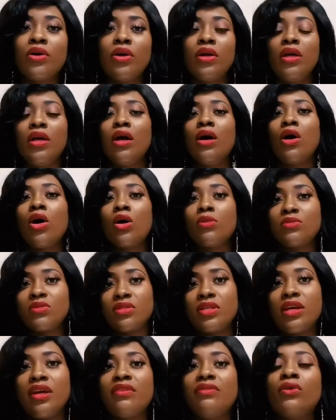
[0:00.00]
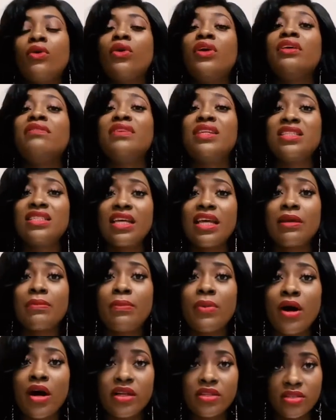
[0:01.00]
observe, or even take
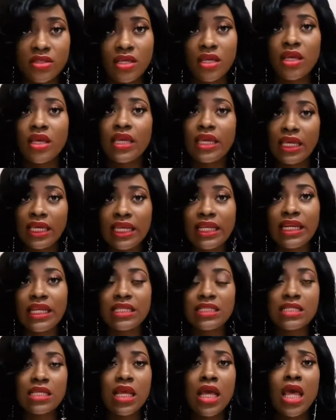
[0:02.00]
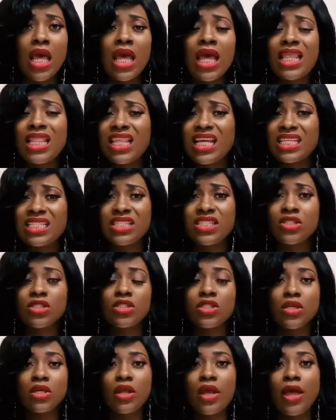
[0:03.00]
part in it? And that's just gonna
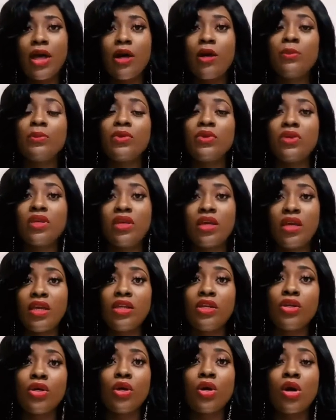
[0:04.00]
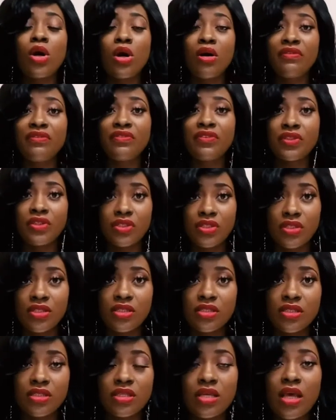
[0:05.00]
help you gain your confidence
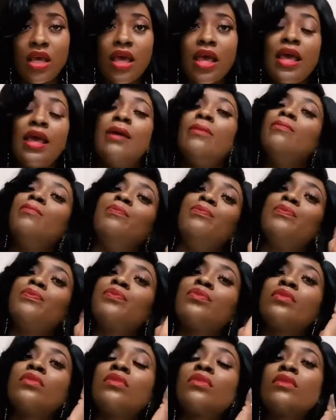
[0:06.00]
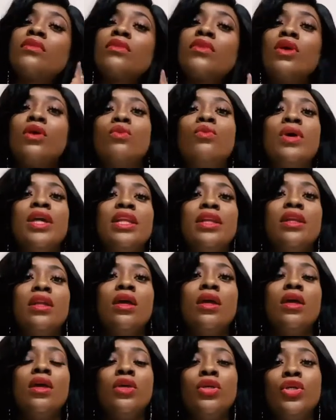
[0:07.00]
when
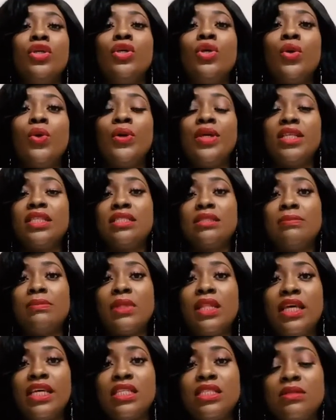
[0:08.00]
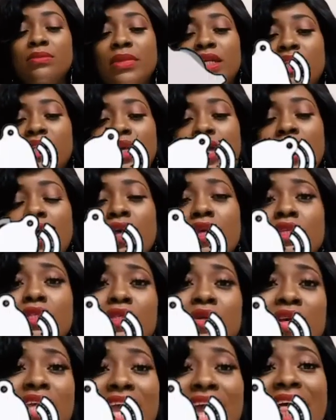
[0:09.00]
you go into placement. So
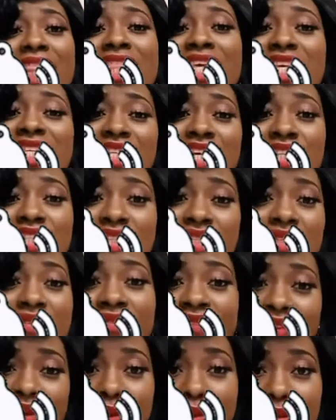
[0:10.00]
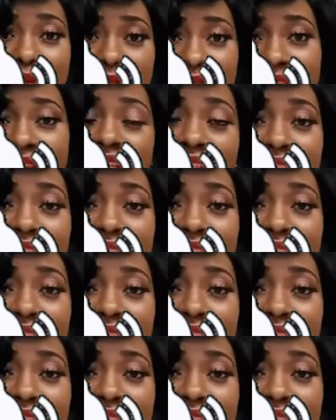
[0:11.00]
yeah, these are just a few things